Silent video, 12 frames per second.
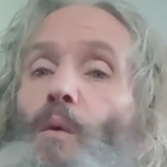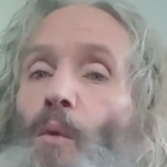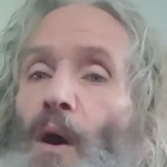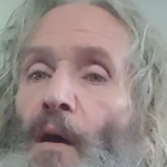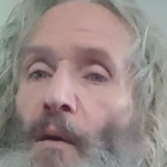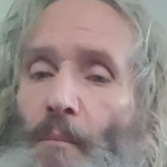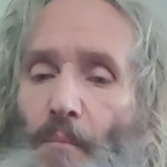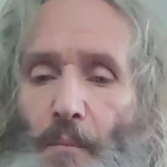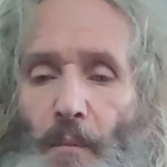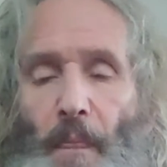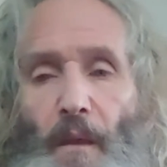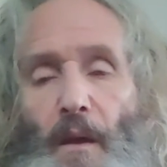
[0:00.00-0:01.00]
Well,
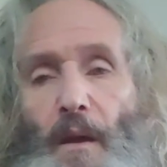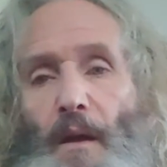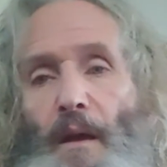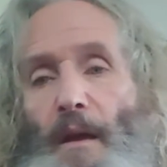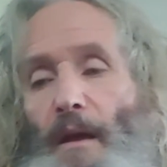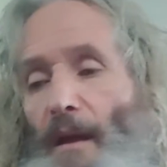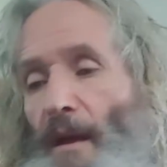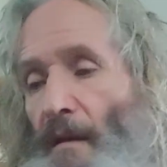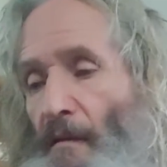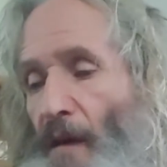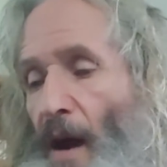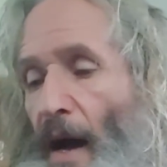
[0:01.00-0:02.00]

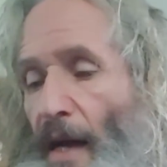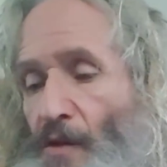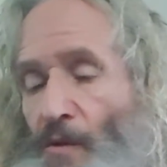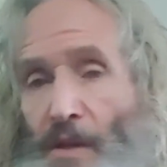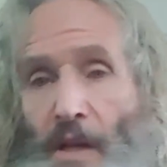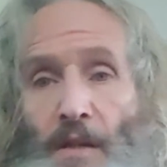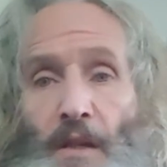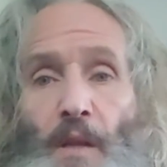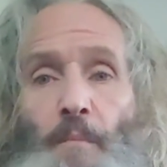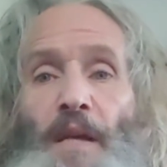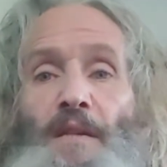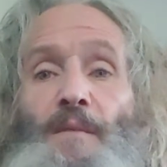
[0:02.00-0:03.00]
if I strategically
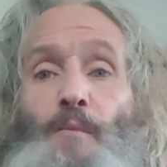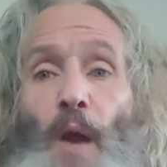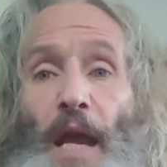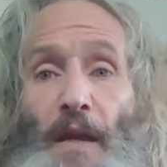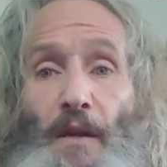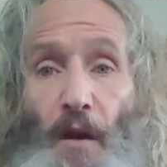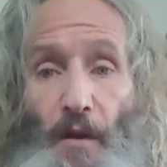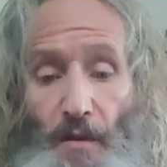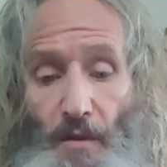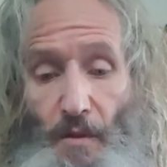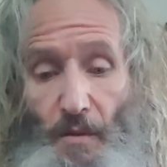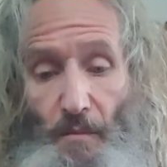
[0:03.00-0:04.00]
place some rain
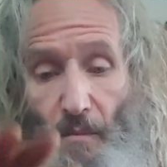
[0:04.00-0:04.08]
gardens,